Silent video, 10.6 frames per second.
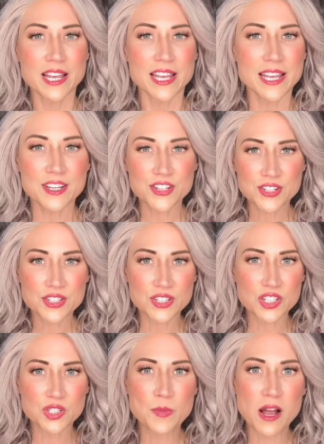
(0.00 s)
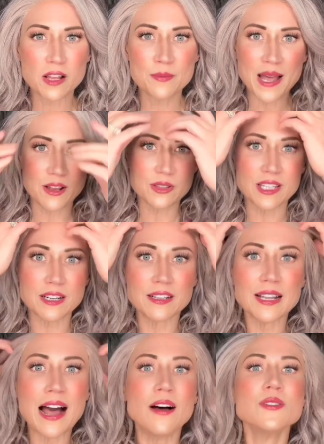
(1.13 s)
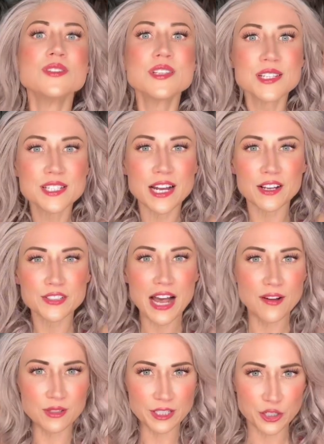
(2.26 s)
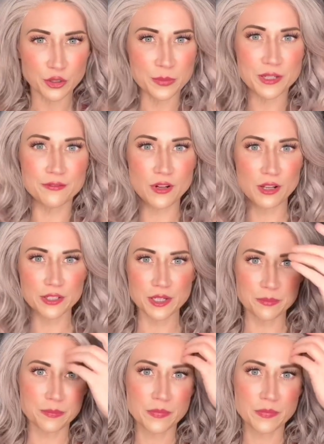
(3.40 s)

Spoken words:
It's just a small amount that allows the style to have a little bit of volume.